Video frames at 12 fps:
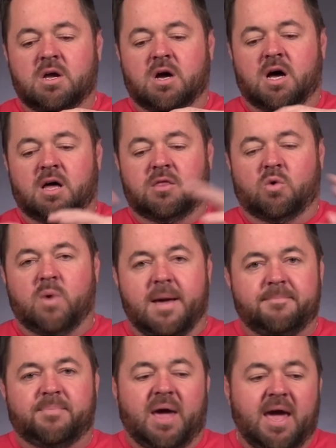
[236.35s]
the
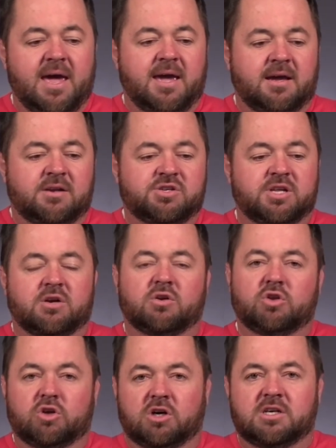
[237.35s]
web page that are
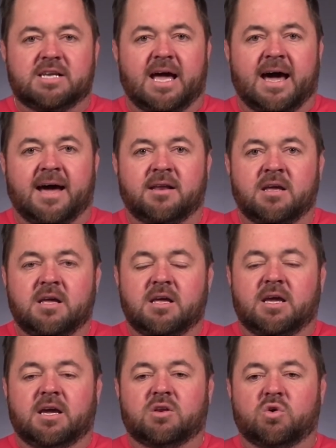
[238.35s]
looked at
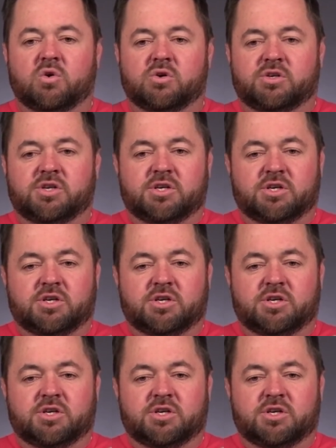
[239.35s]
in order to